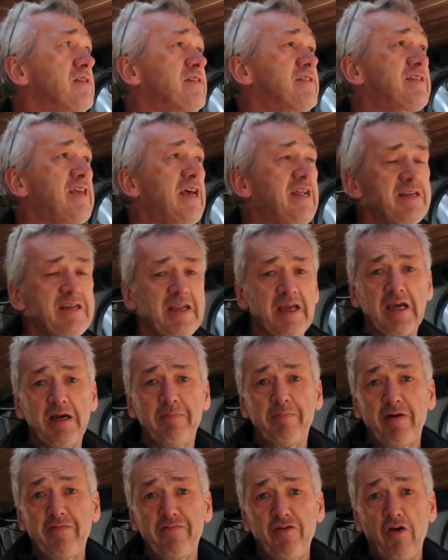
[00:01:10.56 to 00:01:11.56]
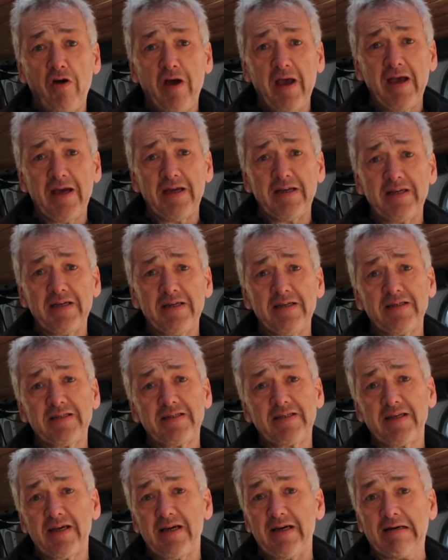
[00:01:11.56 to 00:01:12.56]
sanding above your head
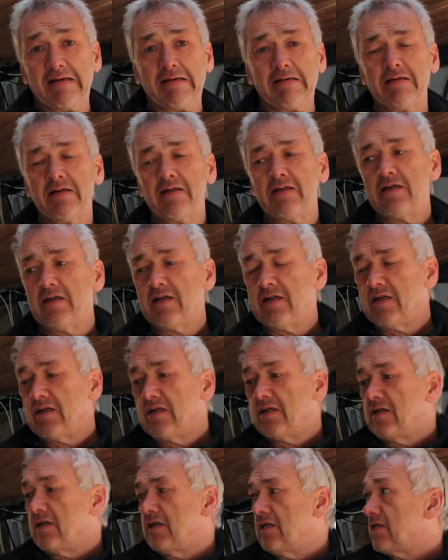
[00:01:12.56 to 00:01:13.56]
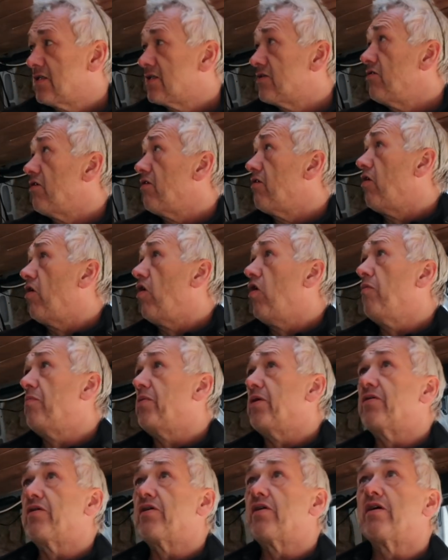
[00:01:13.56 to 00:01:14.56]
is it's not a
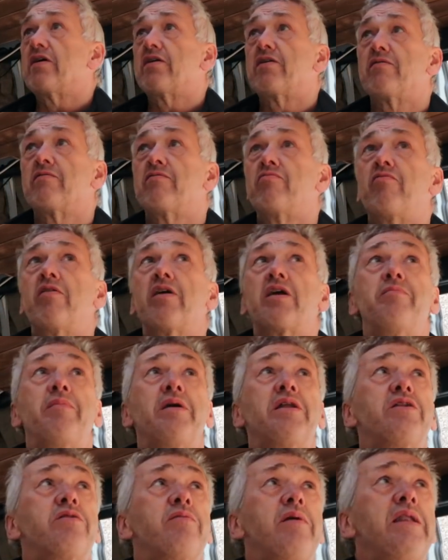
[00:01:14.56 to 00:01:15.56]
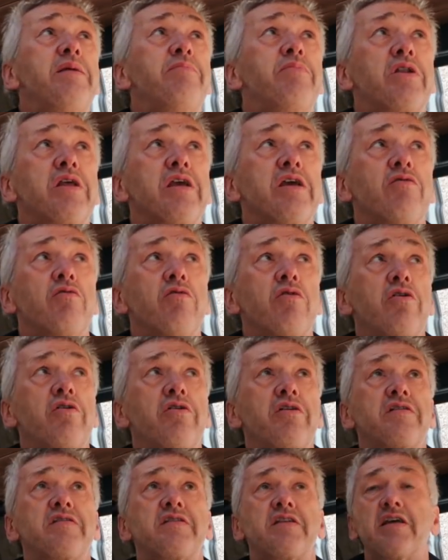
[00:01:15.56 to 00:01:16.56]
hobby that I'd recommend to anybody, in all
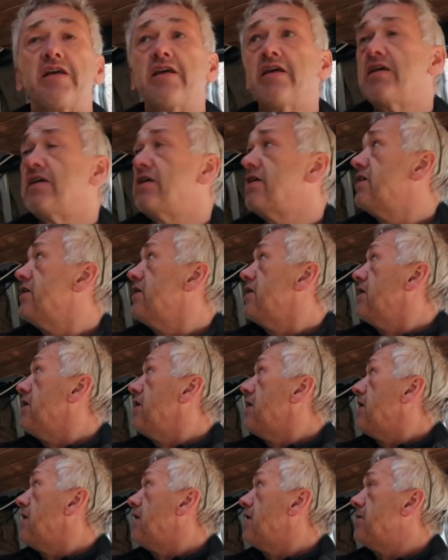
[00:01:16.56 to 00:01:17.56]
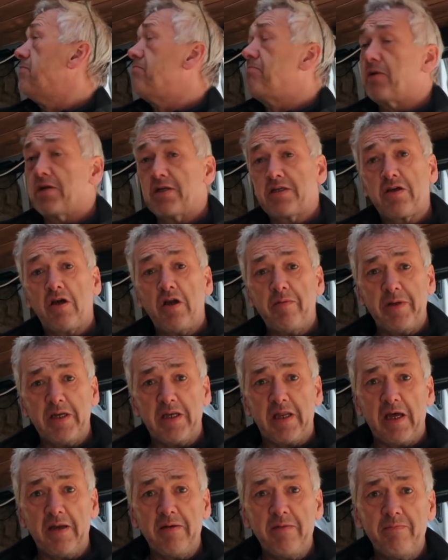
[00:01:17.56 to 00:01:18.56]
honesty, but it's got to be
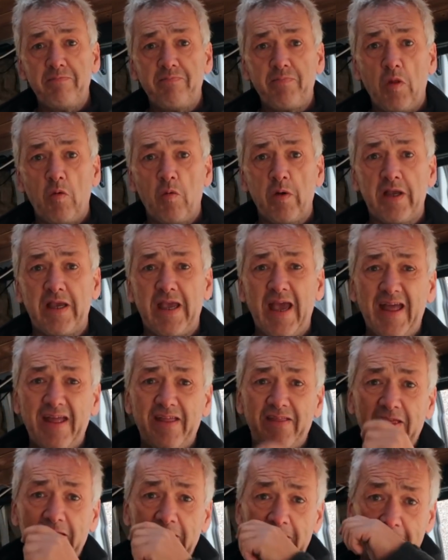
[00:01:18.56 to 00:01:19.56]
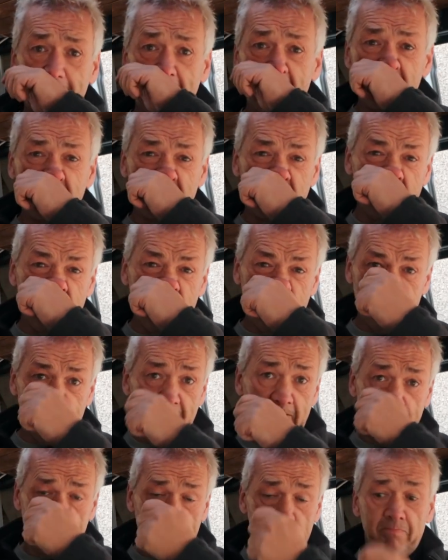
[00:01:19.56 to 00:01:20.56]
done. We're getting there gradually.
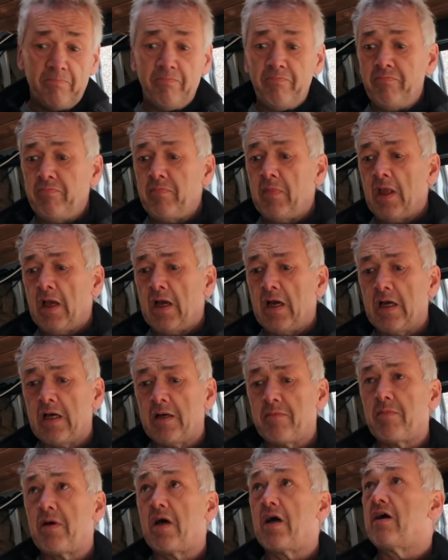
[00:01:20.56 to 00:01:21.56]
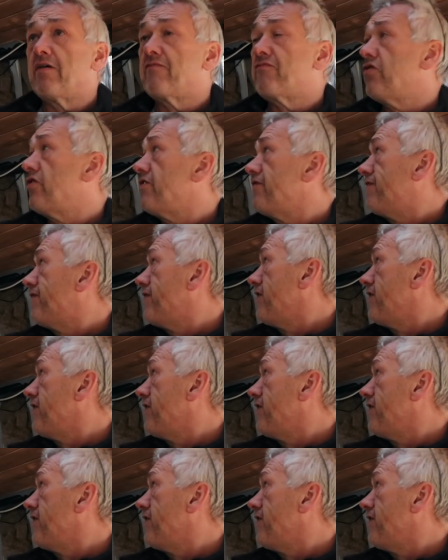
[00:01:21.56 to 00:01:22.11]
I've got a